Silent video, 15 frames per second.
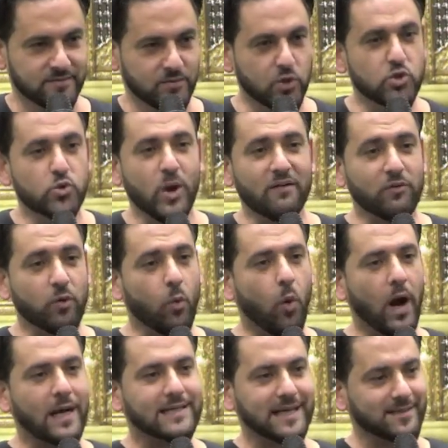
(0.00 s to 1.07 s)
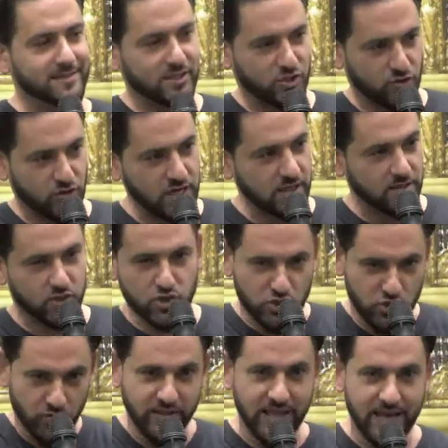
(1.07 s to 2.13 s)
Would you ever walk down the street just
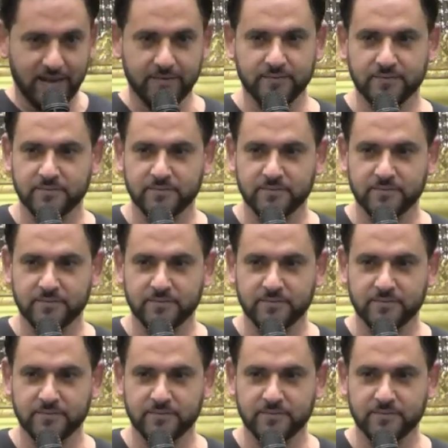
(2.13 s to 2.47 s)
doing that?